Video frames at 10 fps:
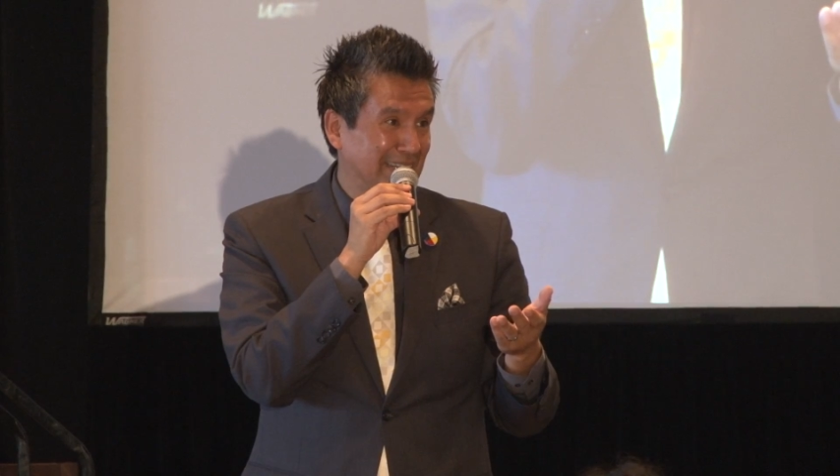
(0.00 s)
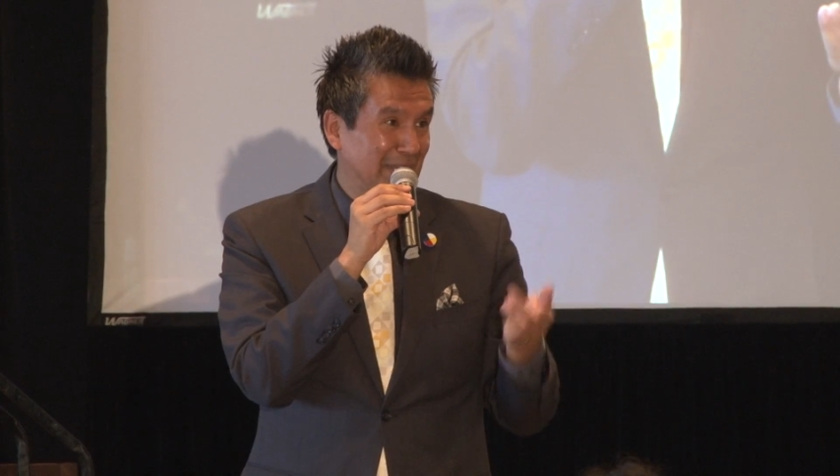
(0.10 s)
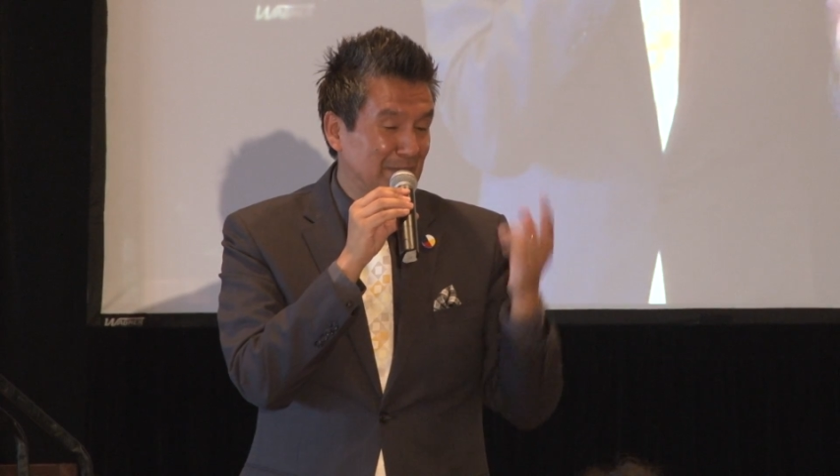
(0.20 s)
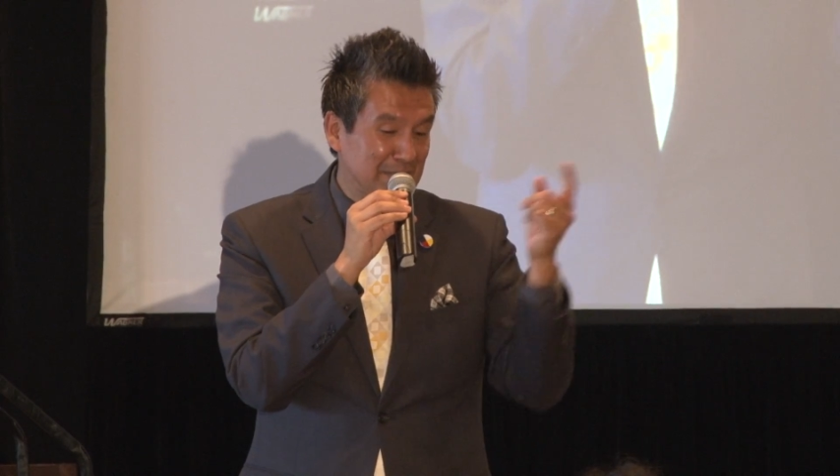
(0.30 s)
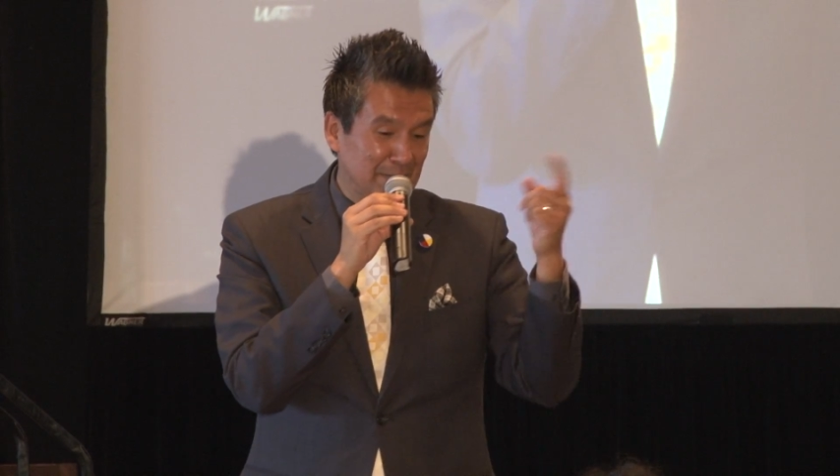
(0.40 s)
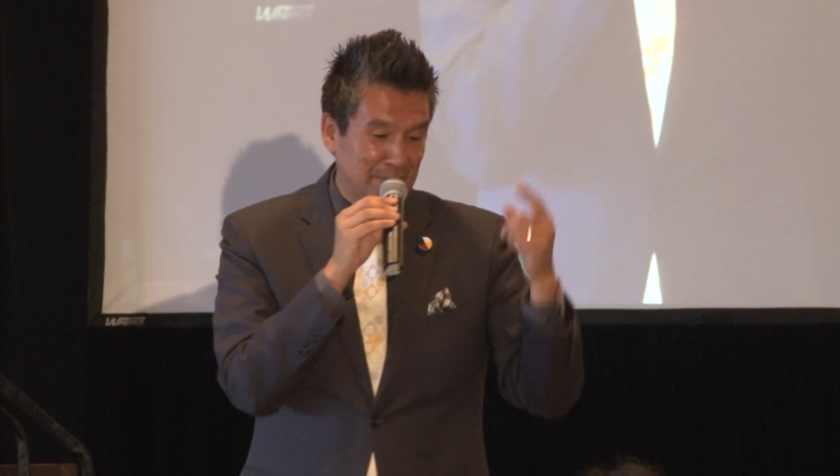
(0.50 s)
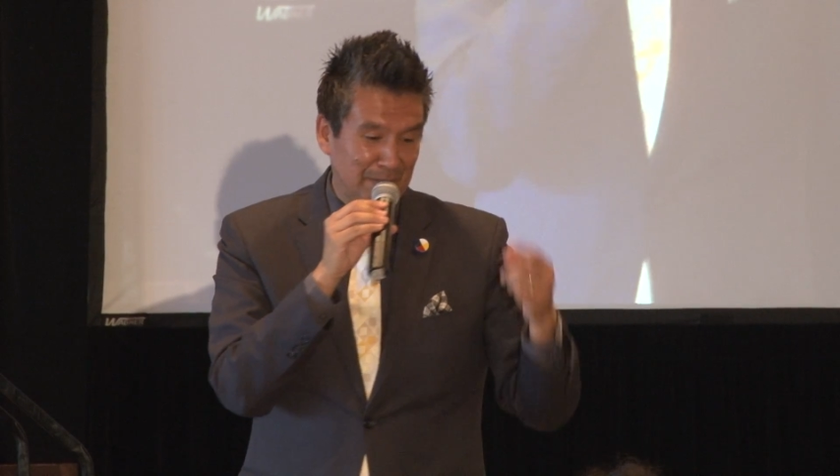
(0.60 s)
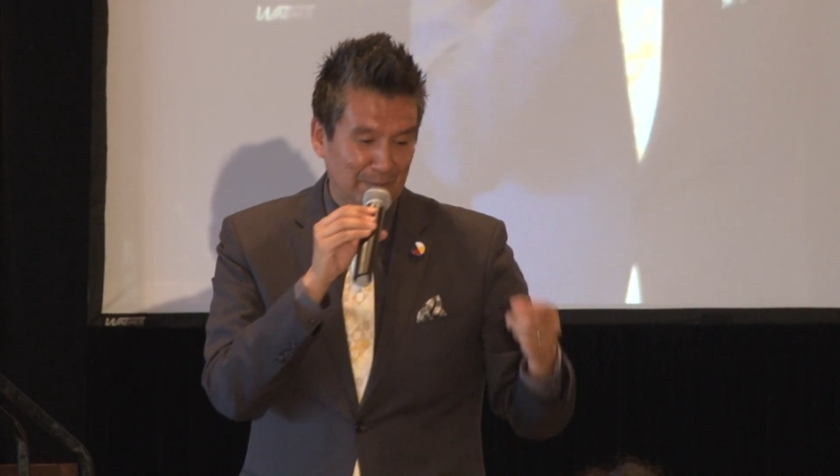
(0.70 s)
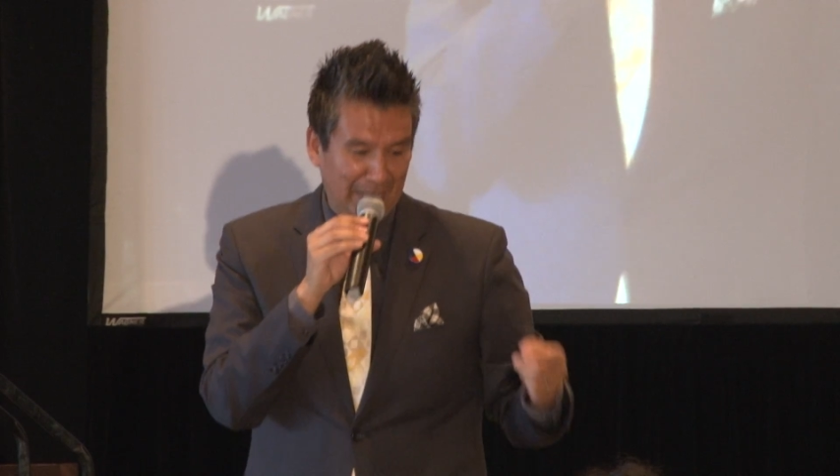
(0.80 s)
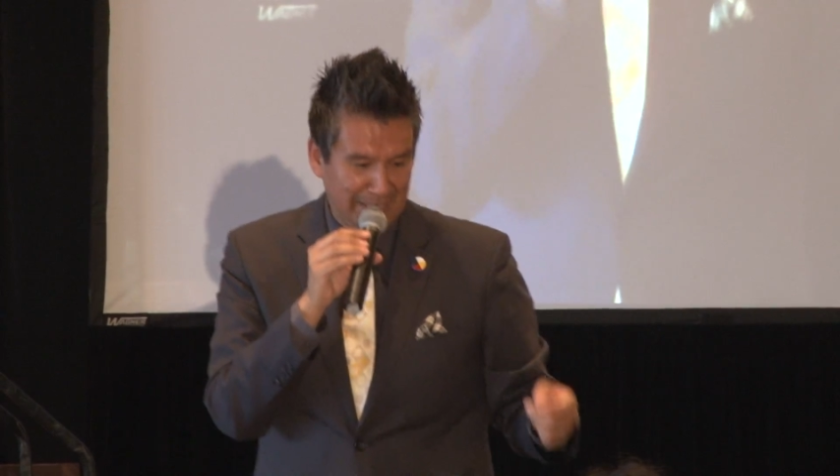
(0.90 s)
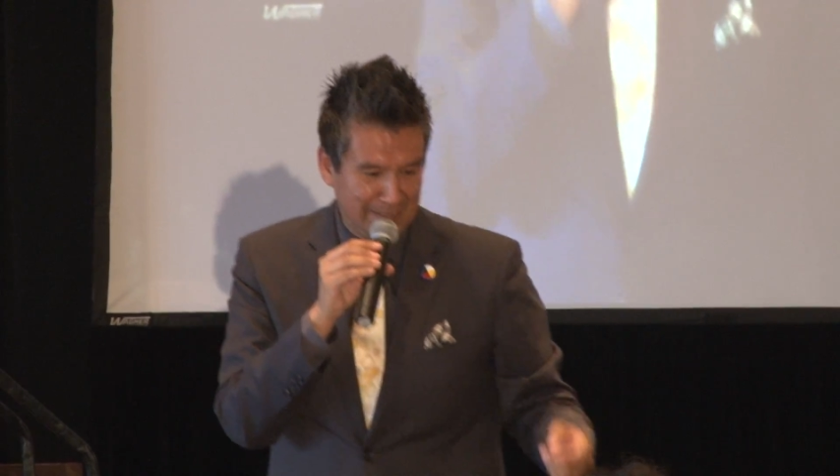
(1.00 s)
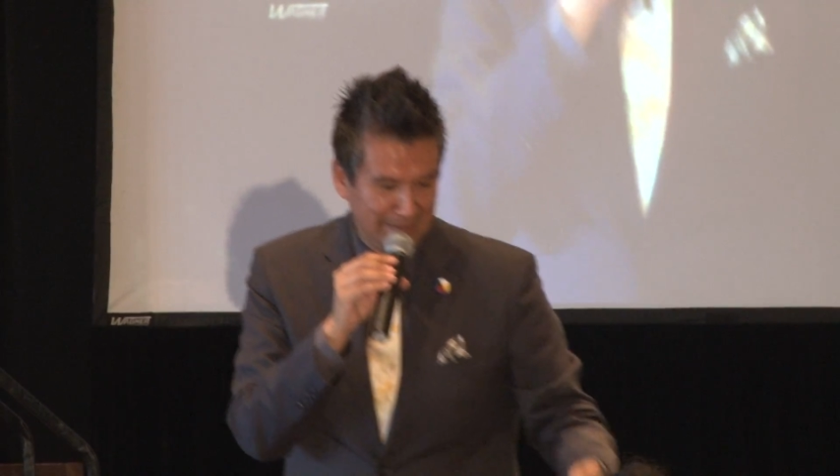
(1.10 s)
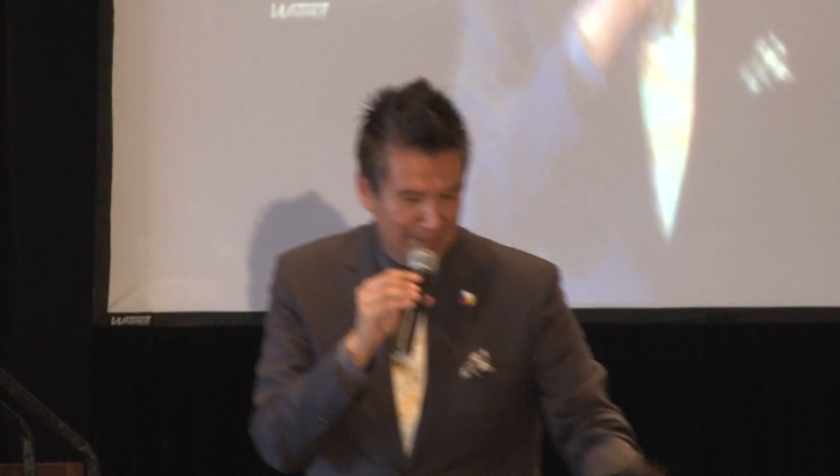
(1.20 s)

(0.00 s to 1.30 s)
Give yourselves a round, guys.